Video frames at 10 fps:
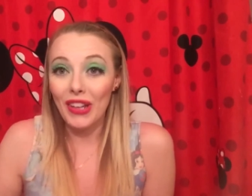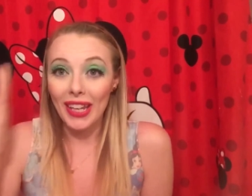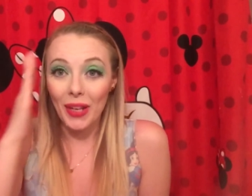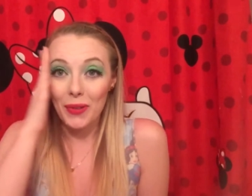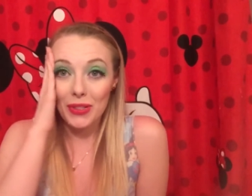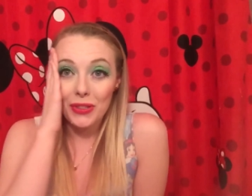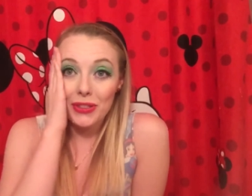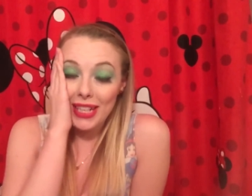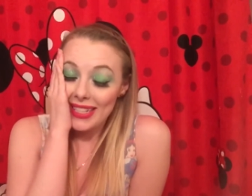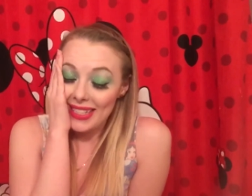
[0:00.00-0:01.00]
Like it was
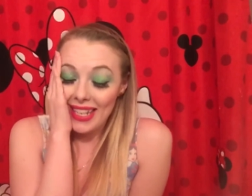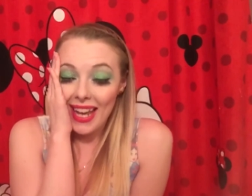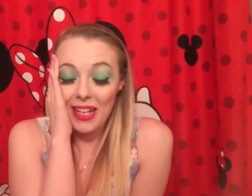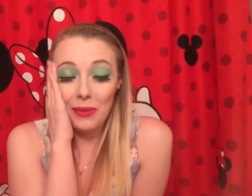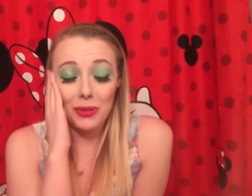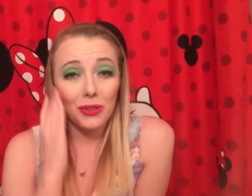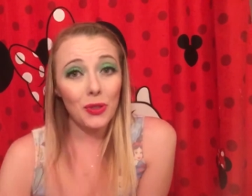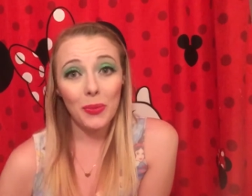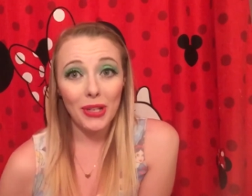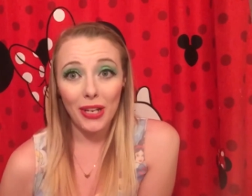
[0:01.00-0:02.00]
crazy and it was
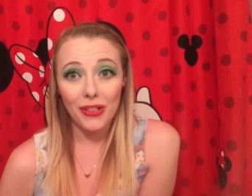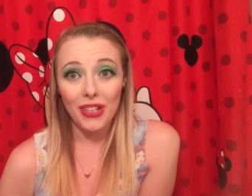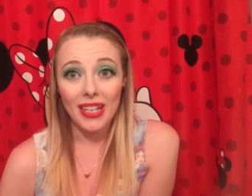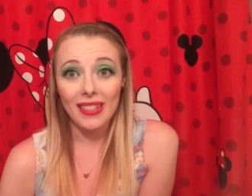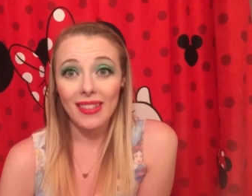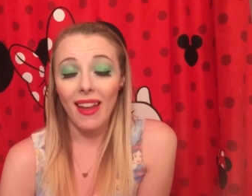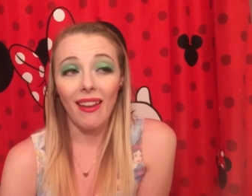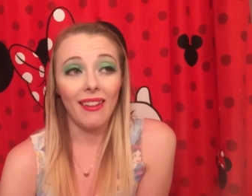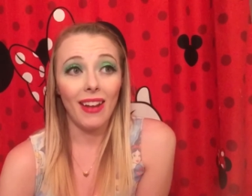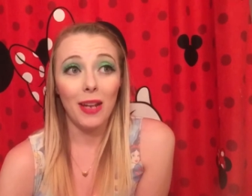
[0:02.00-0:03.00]
super dangerous
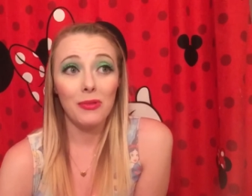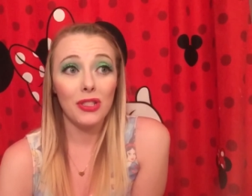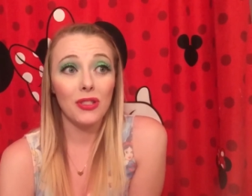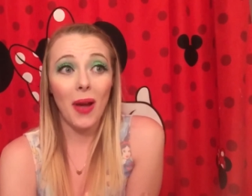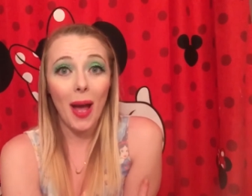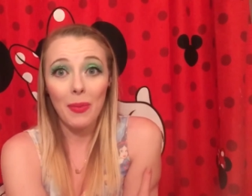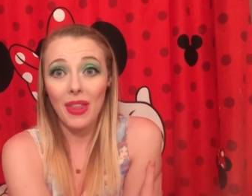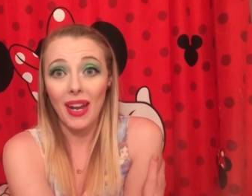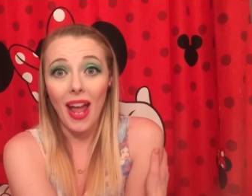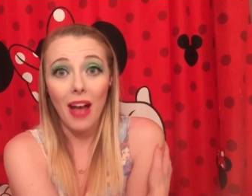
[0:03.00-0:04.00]
and I'm just so happy
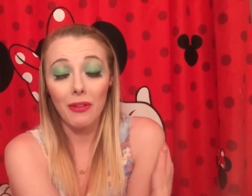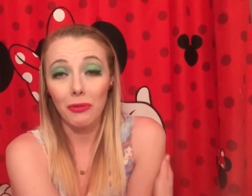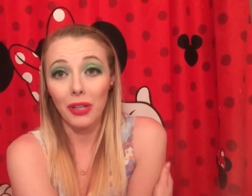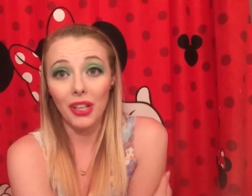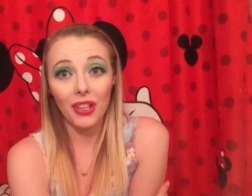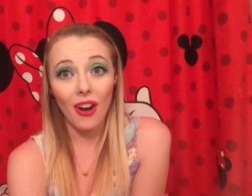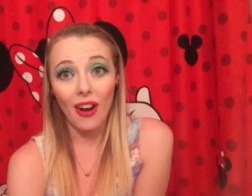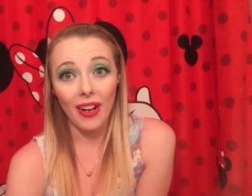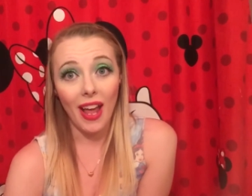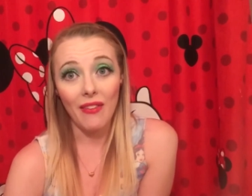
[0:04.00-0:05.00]
that I have a really good
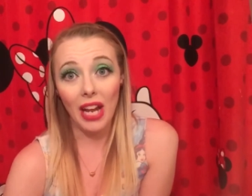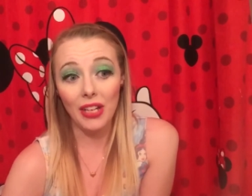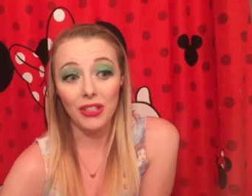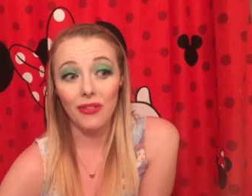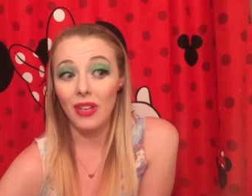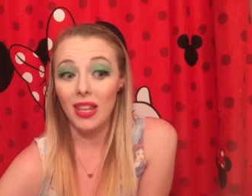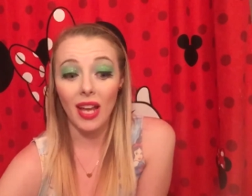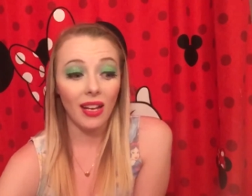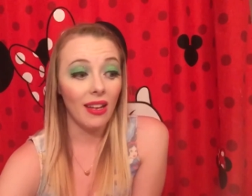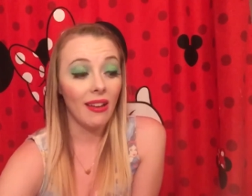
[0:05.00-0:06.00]
car and I have an SUV
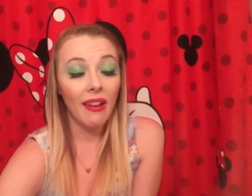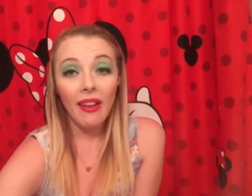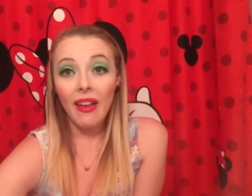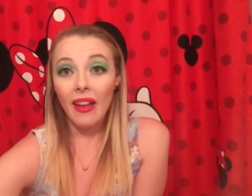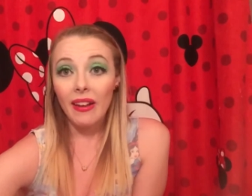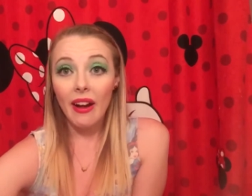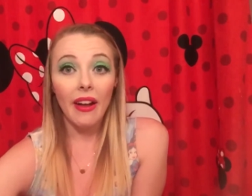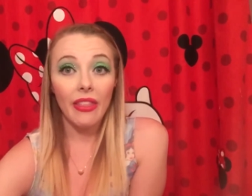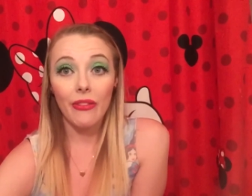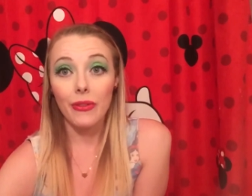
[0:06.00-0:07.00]
that can
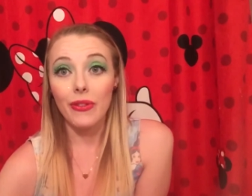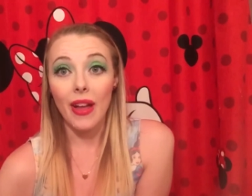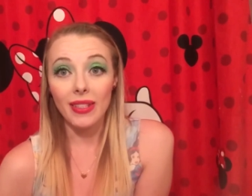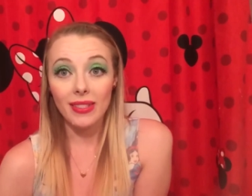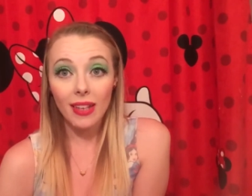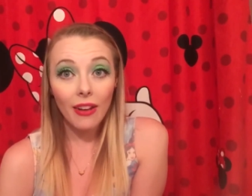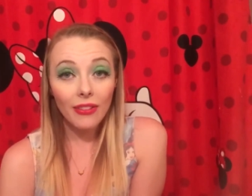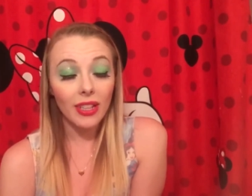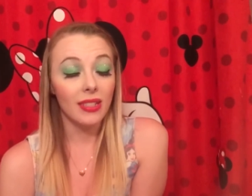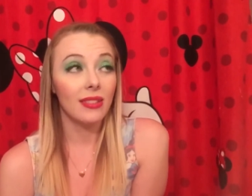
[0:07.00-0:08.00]
cut through that stuff
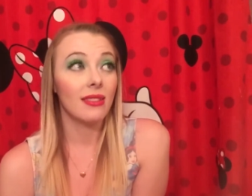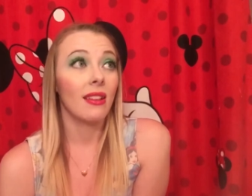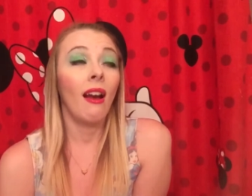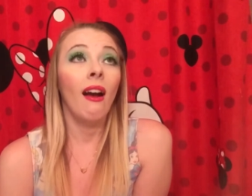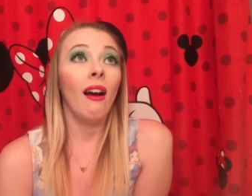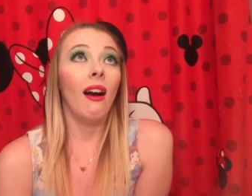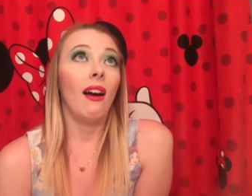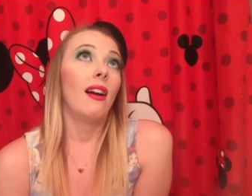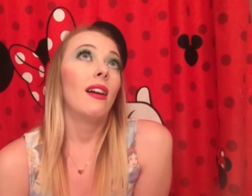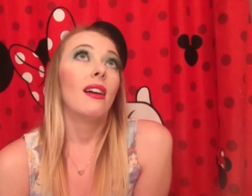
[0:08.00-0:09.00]
because
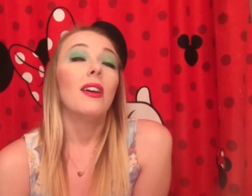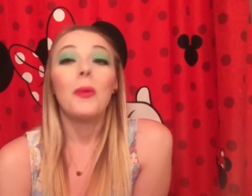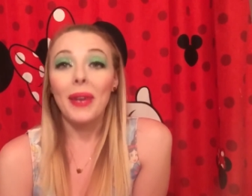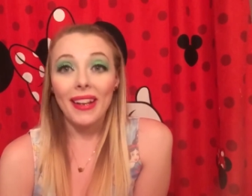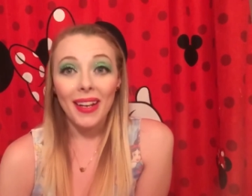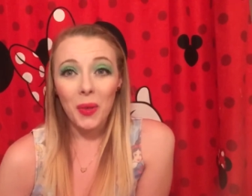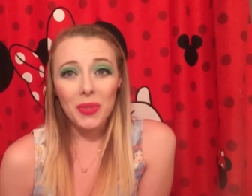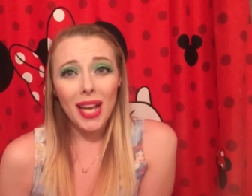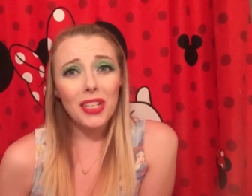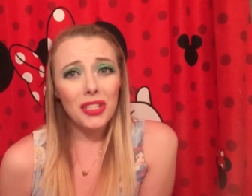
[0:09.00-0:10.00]
oh my god, it
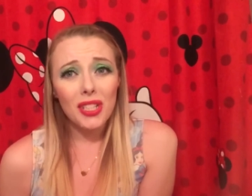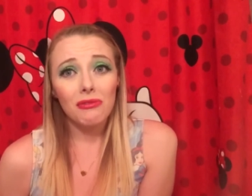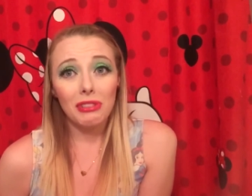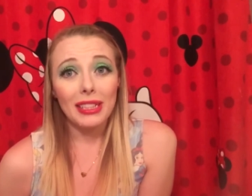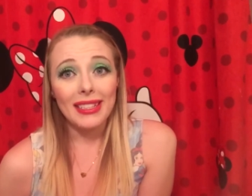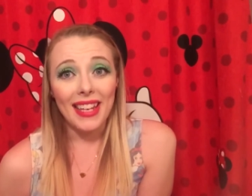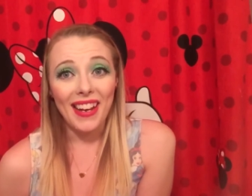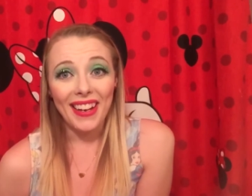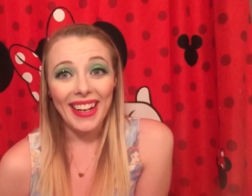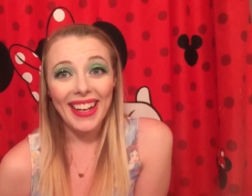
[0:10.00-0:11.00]
was actually really
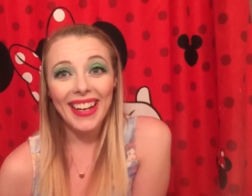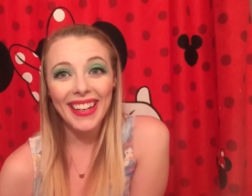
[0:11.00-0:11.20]
scary.